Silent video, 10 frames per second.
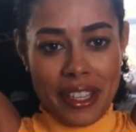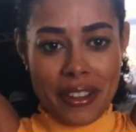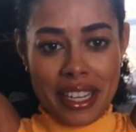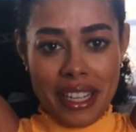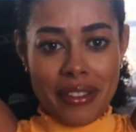
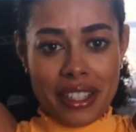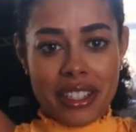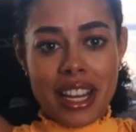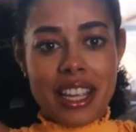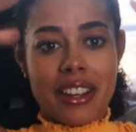You can even
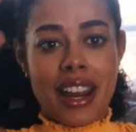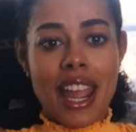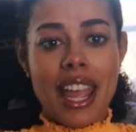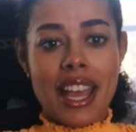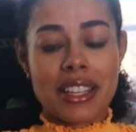shake your
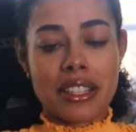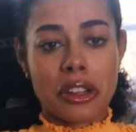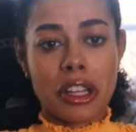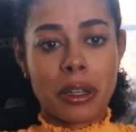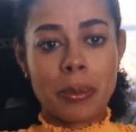hands
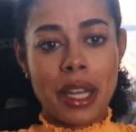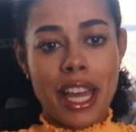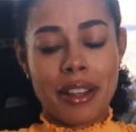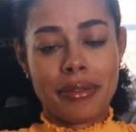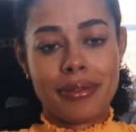a little
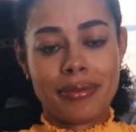bit.